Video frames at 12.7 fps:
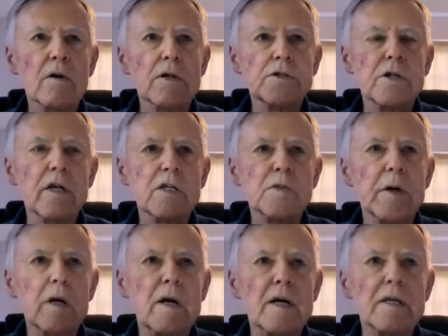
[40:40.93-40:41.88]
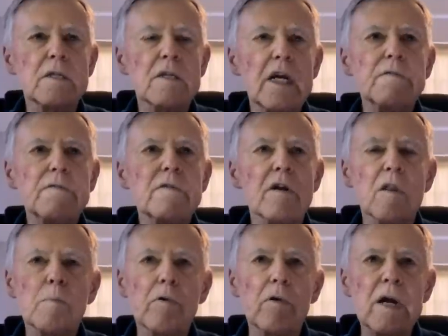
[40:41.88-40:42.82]
you know, Christian experience,
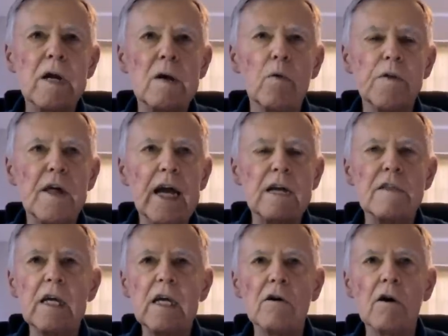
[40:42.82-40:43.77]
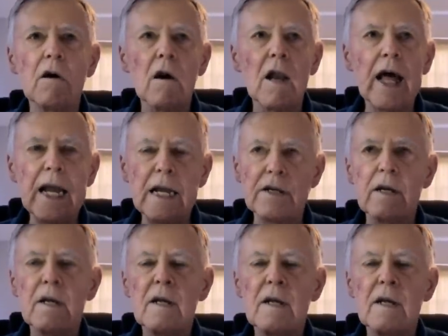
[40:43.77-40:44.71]
even to the point where they had the inner
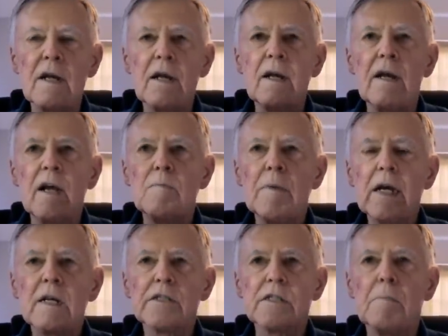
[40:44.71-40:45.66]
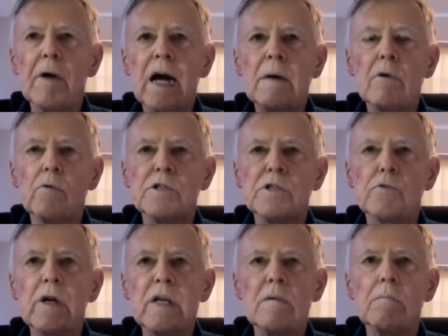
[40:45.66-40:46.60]
light. And because the
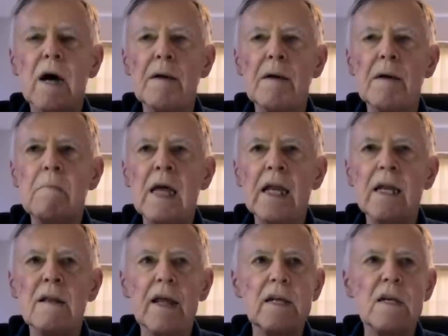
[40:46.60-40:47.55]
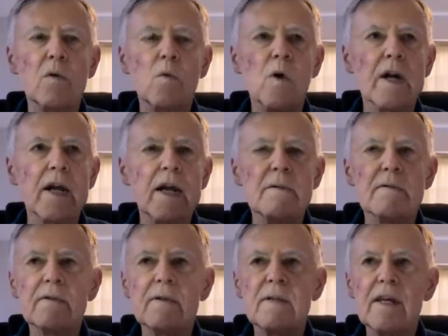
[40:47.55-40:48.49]
Bible was written by men, they didn't
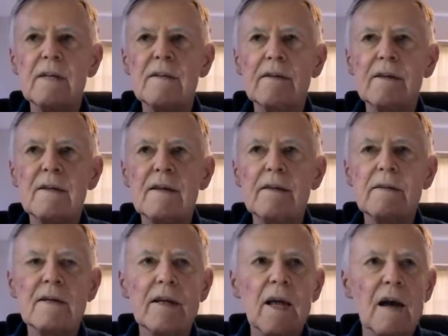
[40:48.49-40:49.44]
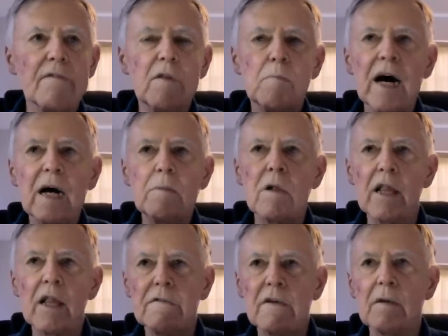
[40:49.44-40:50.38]
want to have the
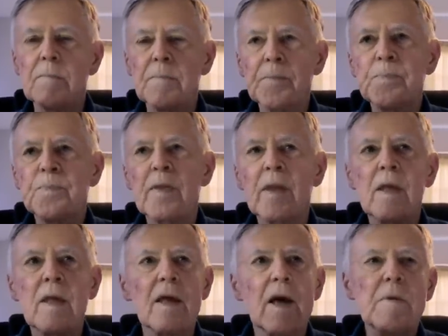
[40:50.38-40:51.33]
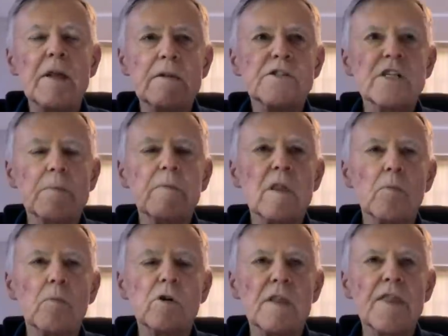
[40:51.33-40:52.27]
Bible even. I mean,
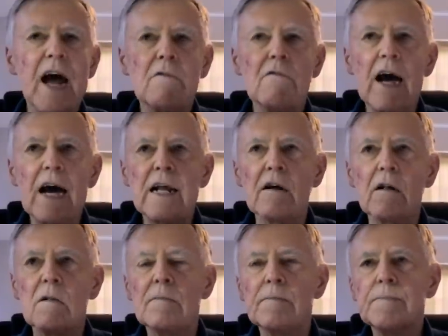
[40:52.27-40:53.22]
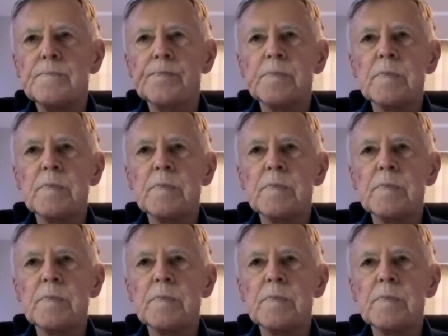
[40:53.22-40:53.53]
some of them were that radical.